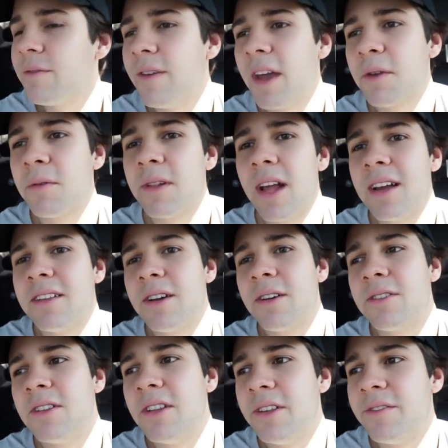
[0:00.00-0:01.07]
Fun fact, when Liza
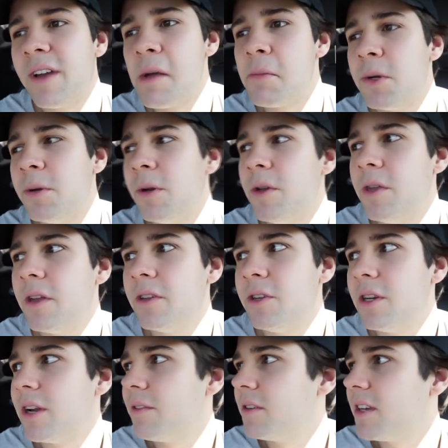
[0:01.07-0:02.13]
goes to these family reunions,
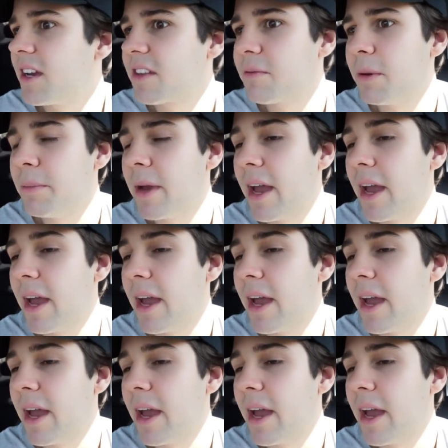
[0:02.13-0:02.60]
she never texts me